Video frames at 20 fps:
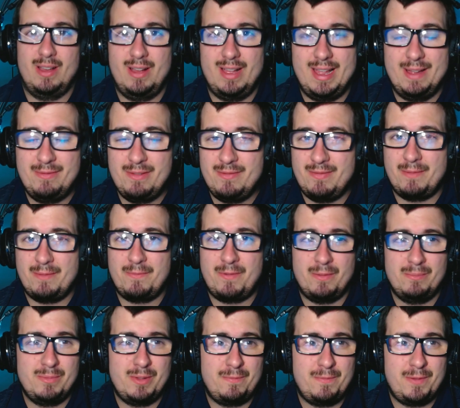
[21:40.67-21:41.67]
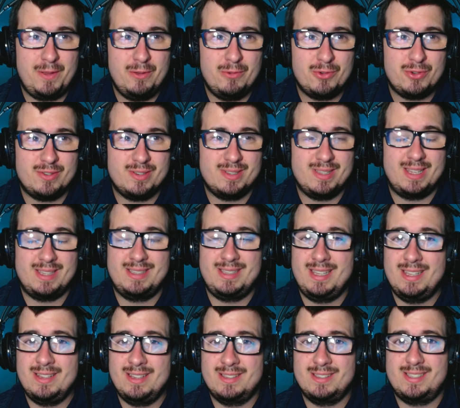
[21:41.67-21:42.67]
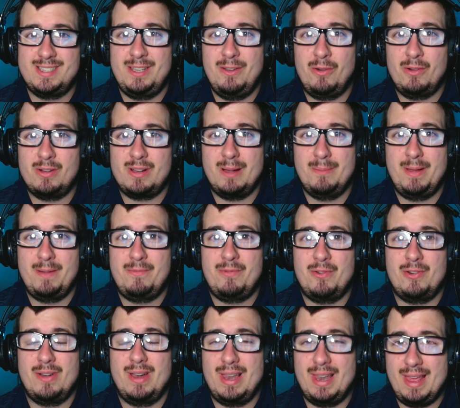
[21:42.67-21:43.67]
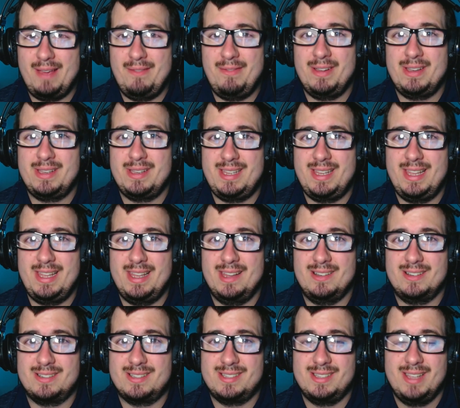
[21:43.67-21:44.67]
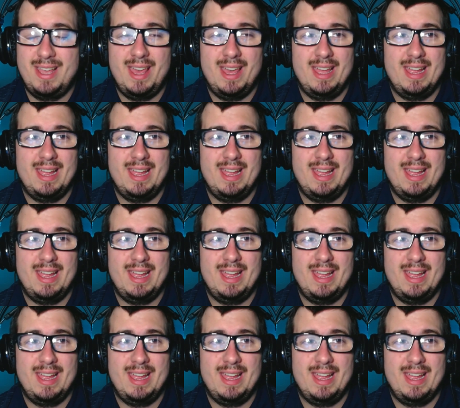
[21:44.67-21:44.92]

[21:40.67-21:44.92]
everyone from the future that didn't see Okabe for 11 years.